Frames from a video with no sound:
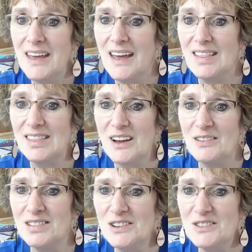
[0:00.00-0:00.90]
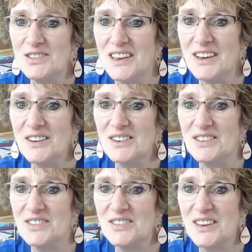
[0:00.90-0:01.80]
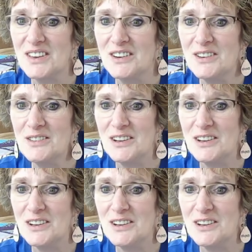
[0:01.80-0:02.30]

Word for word: Hello, Lucy. Good to see you.